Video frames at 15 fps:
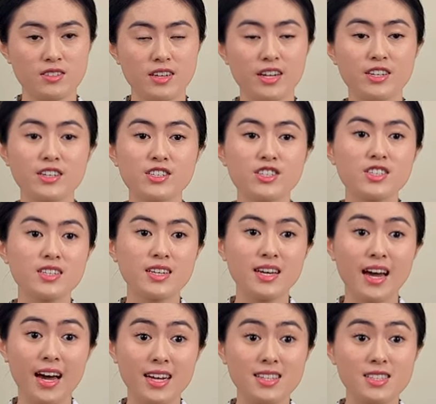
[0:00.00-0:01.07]
I initially
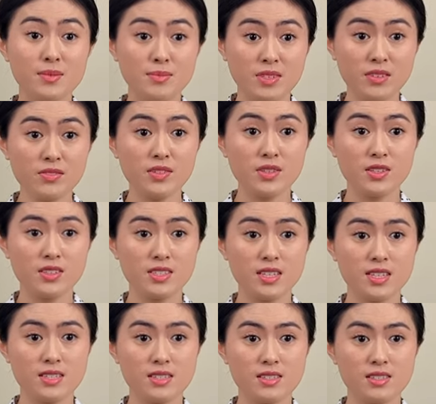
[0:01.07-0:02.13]
had some
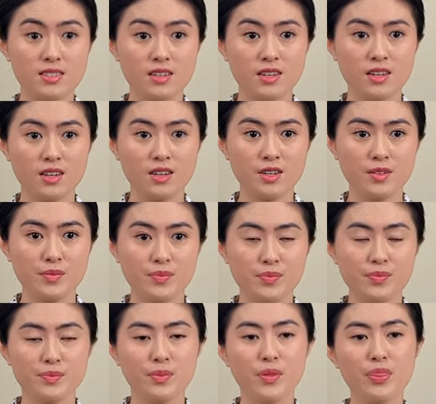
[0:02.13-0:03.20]
difficulties.
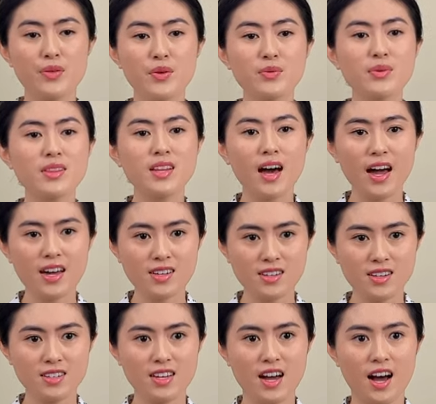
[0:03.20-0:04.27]
But through relying
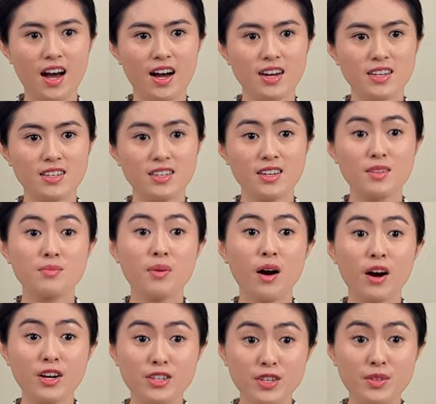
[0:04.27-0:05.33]
on God and
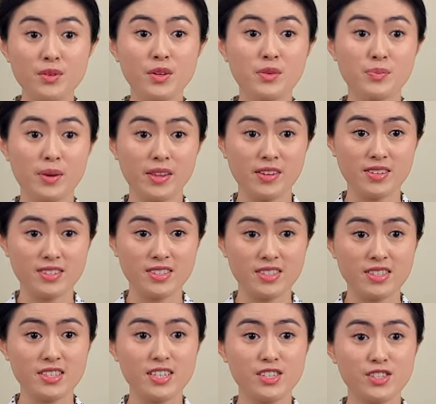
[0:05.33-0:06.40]
partnering with brothers
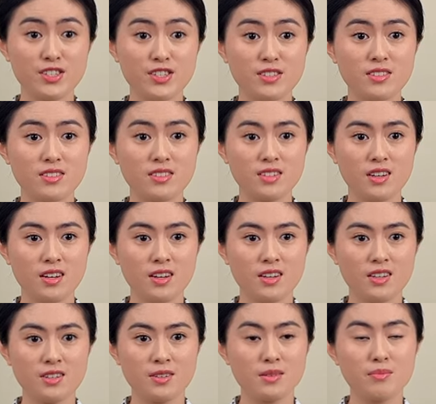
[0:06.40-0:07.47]
and sisters,
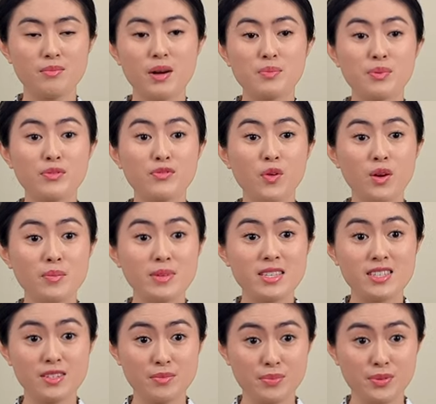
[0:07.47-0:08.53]
my
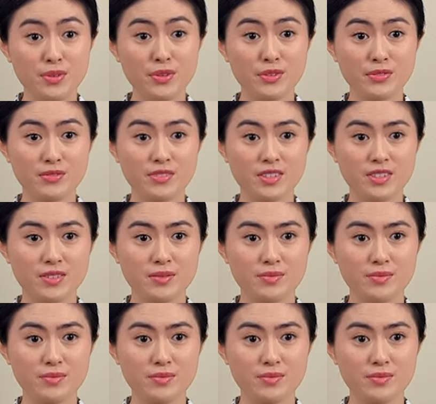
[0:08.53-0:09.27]
performance improved.